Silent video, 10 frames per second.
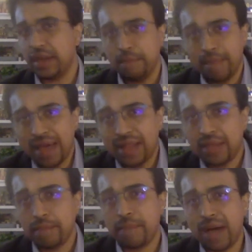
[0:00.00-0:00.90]
and myth,
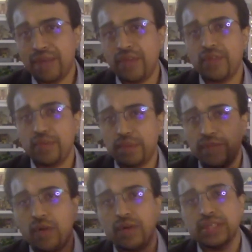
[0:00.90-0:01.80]
but we would be
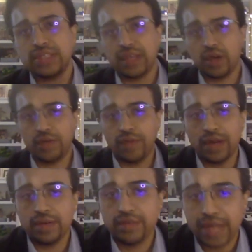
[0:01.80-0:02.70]
focusing on
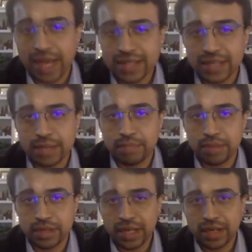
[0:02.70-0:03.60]
one text in
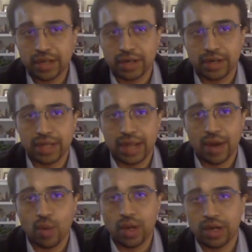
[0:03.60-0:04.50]
particular that I
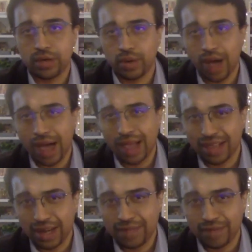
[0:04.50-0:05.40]
wanted to
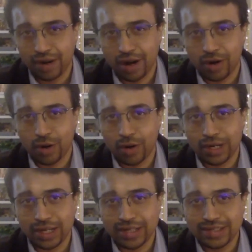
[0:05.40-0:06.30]
highlight for our
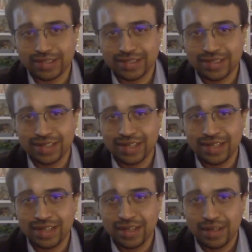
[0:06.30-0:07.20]
audience.
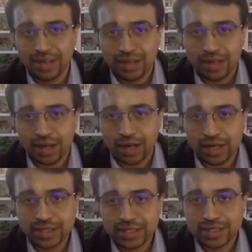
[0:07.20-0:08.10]
Uh,
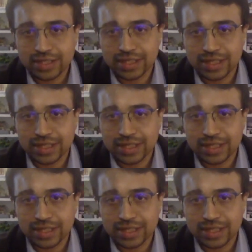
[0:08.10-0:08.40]
just a